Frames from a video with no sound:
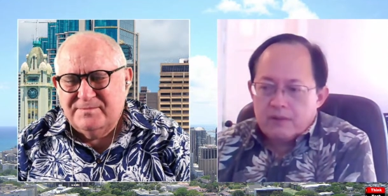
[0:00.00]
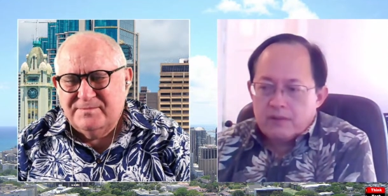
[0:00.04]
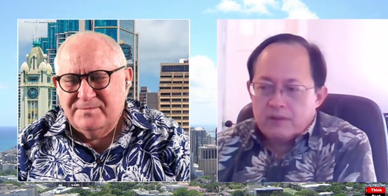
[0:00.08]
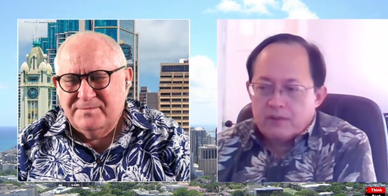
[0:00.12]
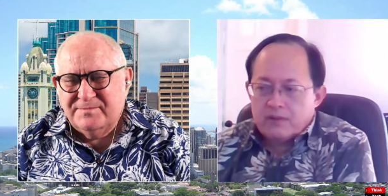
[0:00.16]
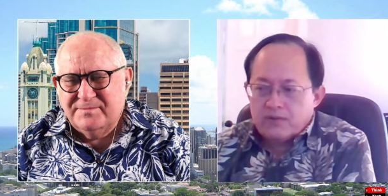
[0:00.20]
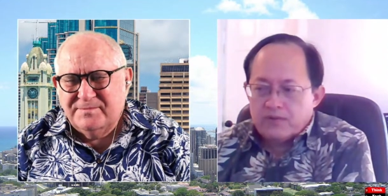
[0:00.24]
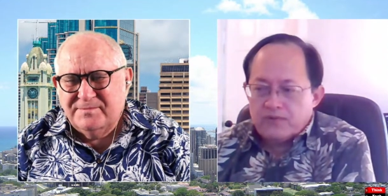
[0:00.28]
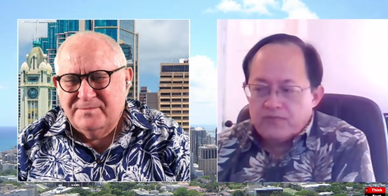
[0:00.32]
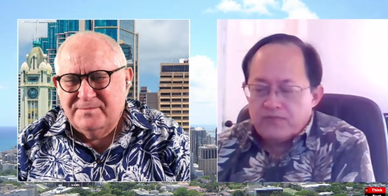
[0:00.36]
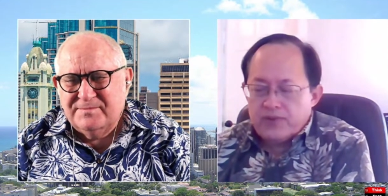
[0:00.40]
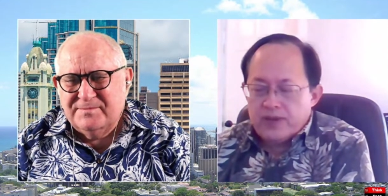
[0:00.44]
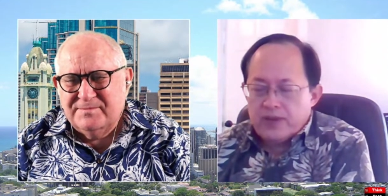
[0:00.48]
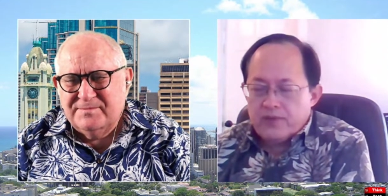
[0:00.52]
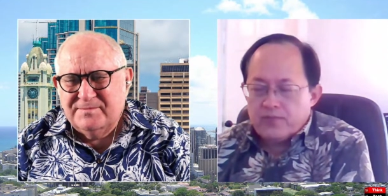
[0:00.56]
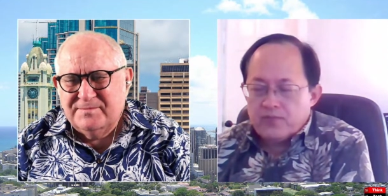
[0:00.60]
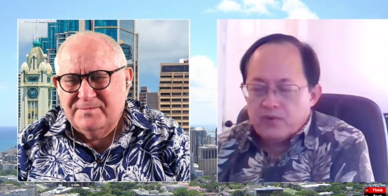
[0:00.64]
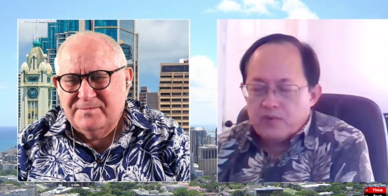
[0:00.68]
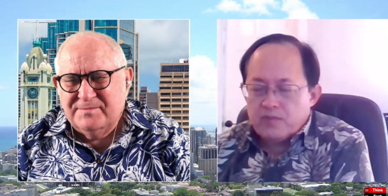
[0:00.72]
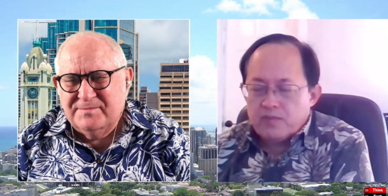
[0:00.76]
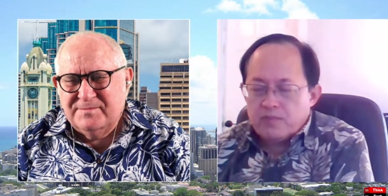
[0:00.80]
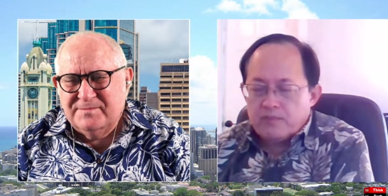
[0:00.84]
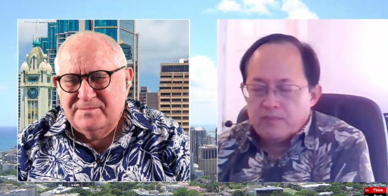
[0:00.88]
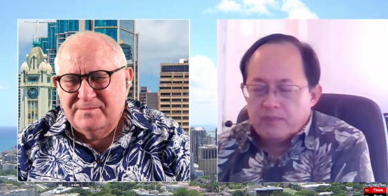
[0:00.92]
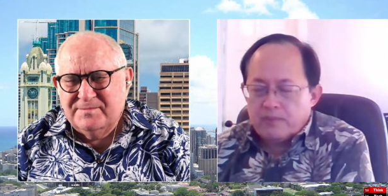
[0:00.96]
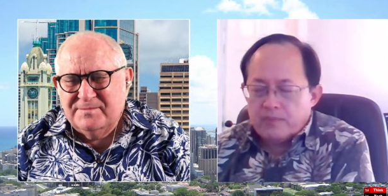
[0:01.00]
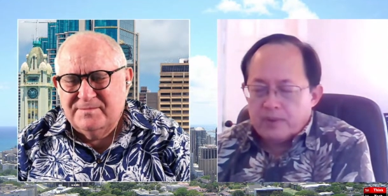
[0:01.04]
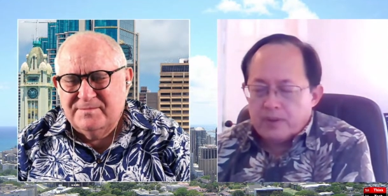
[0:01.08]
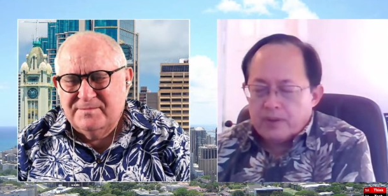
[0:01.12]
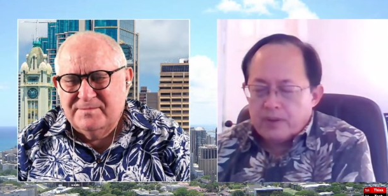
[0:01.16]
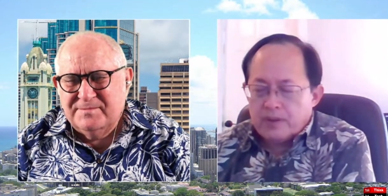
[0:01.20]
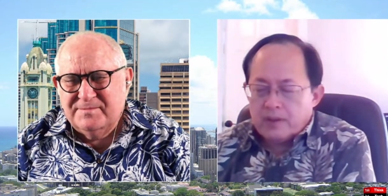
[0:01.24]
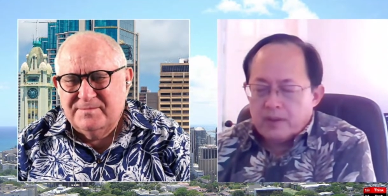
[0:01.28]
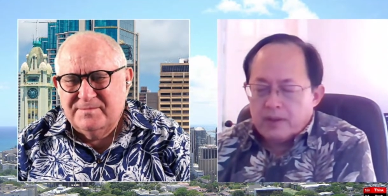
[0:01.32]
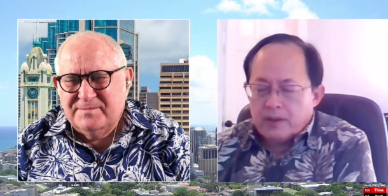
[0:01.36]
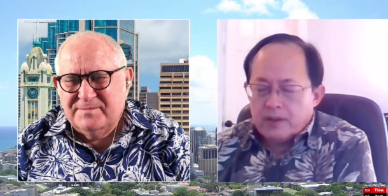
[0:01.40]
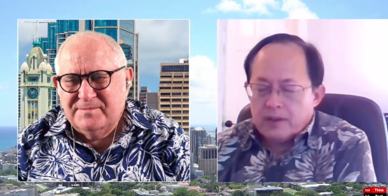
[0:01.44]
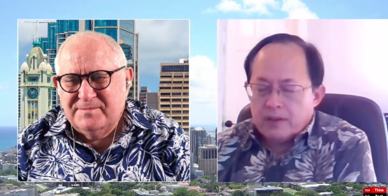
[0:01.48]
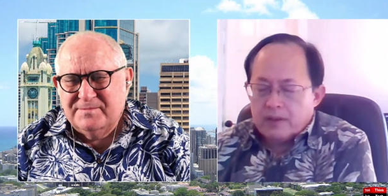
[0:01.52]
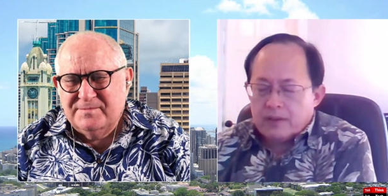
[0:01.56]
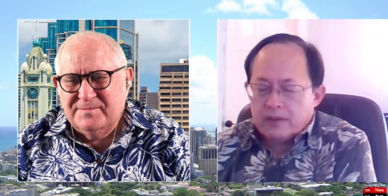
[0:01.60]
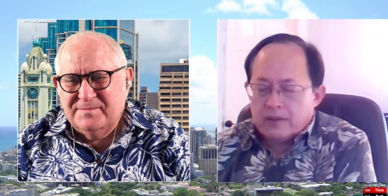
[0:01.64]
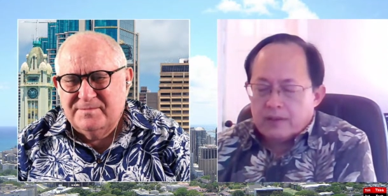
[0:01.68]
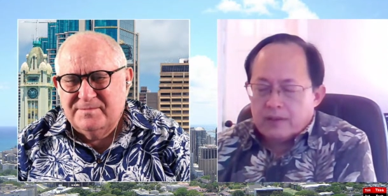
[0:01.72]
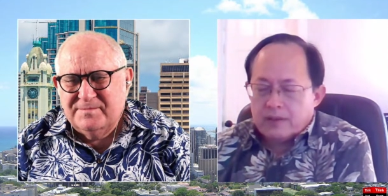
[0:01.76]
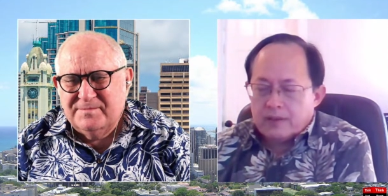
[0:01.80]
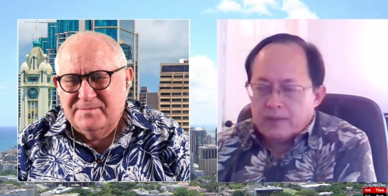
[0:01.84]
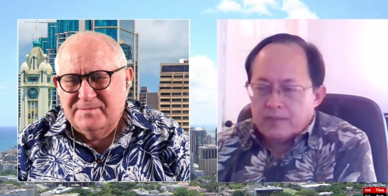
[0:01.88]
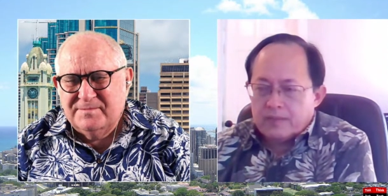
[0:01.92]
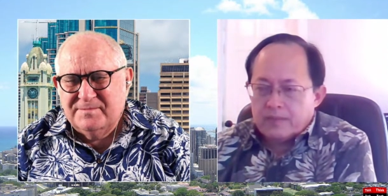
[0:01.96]
Speaker 1: you know favored
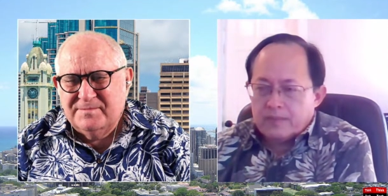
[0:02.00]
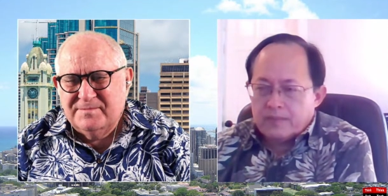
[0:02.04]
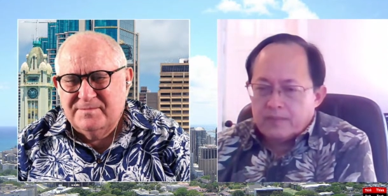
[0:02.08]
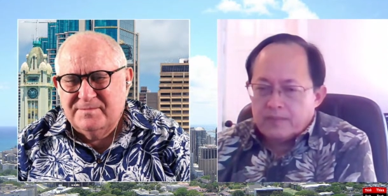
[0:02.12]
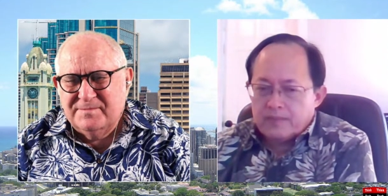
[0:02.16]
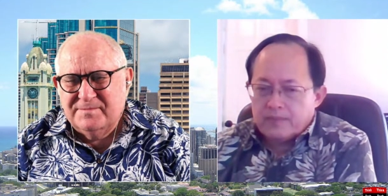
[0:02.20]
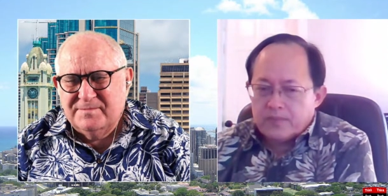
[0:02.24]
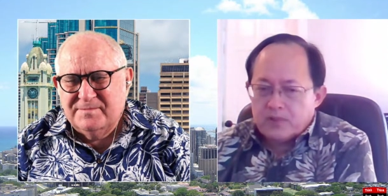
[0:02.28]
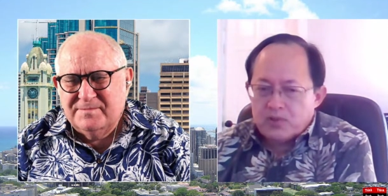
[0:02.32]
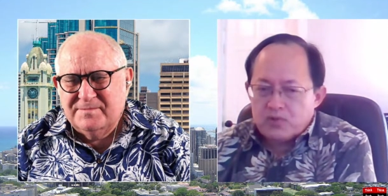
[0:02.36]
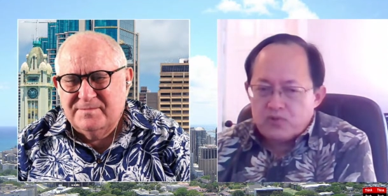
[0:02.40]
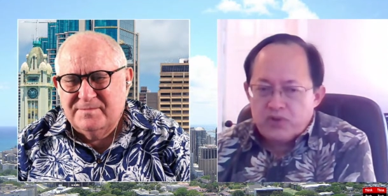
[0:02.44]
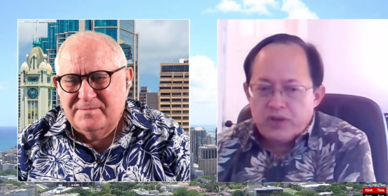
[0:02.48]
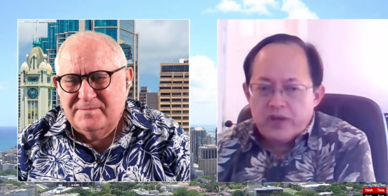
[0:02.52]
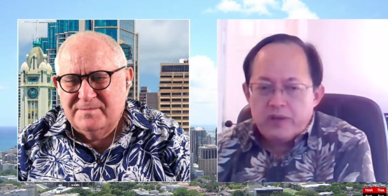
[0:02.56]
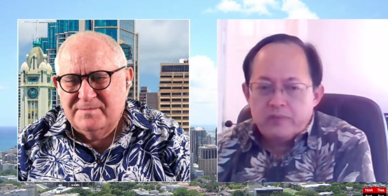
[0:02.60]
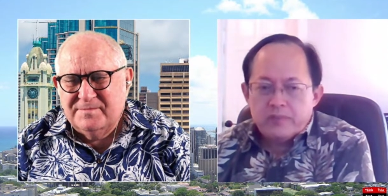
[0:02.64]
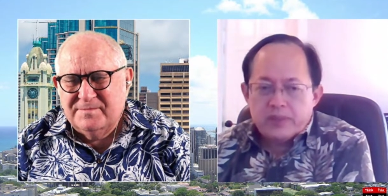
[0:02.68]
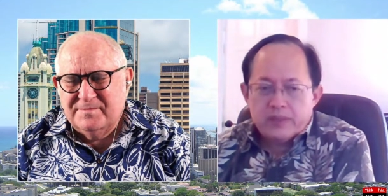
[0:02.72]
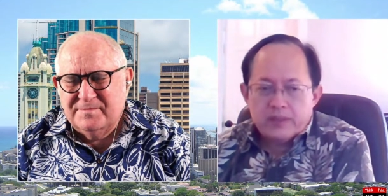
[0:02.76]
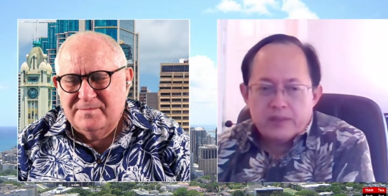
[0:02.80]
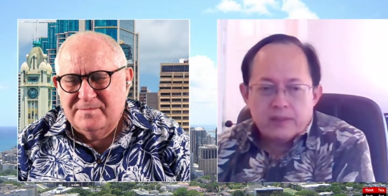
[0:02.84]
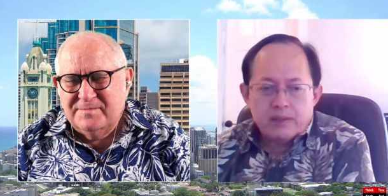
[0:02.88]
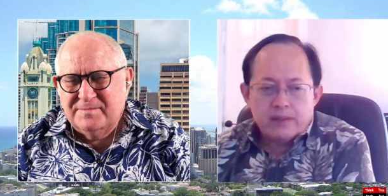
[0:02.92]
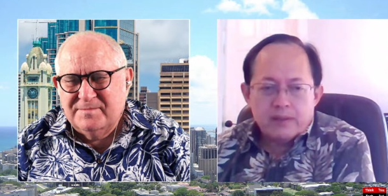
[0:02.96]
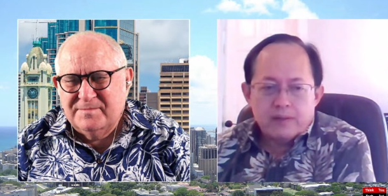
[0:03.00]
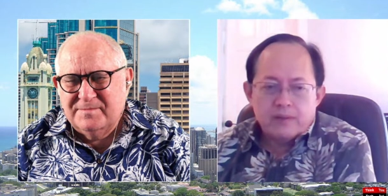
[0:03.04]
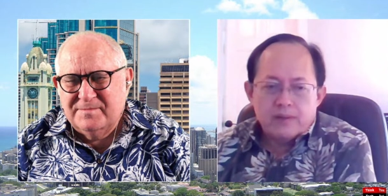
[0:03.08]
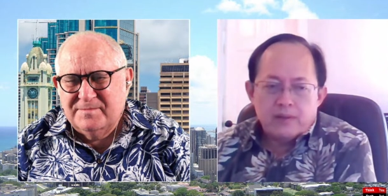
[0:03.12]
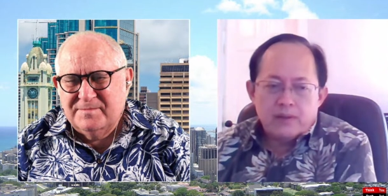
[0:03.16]
um, treatment